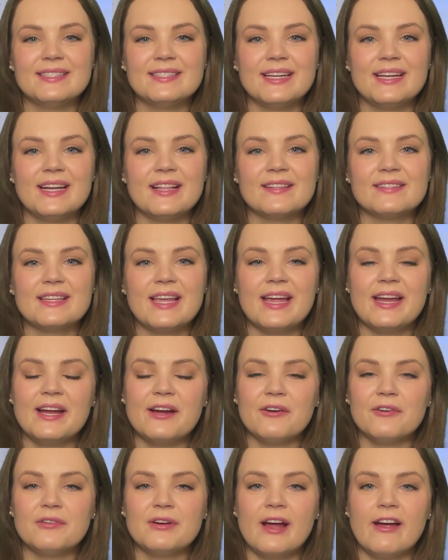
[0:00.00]
Zenith's Kit
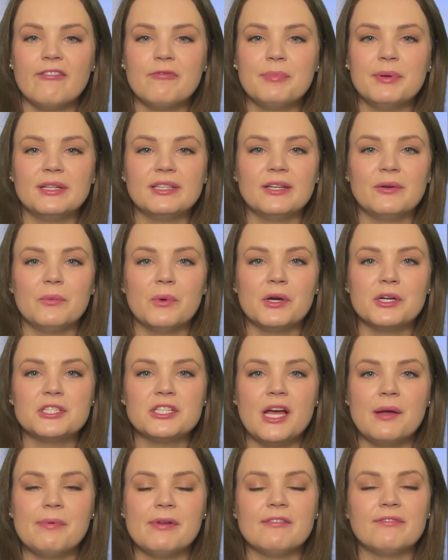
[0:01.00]
Aircraft Building
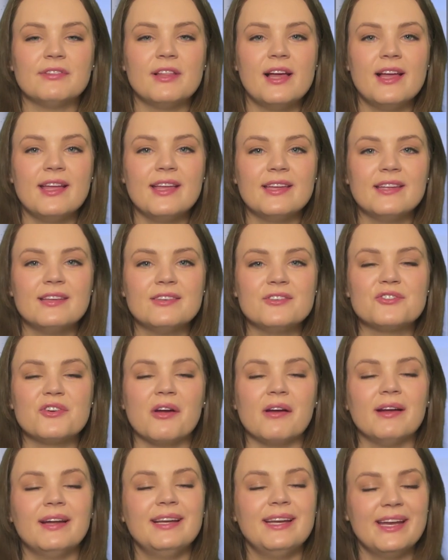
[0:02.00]
Workshop and Fly-In
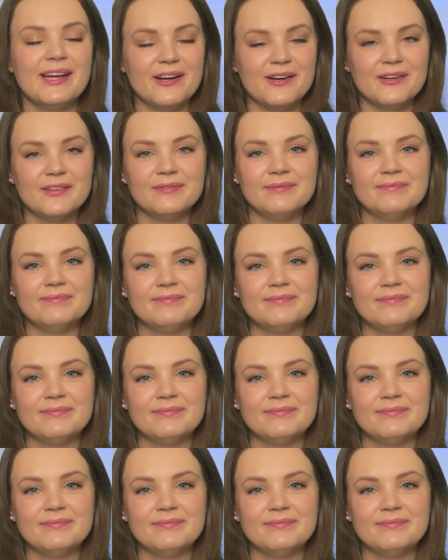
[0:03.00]
drawing near.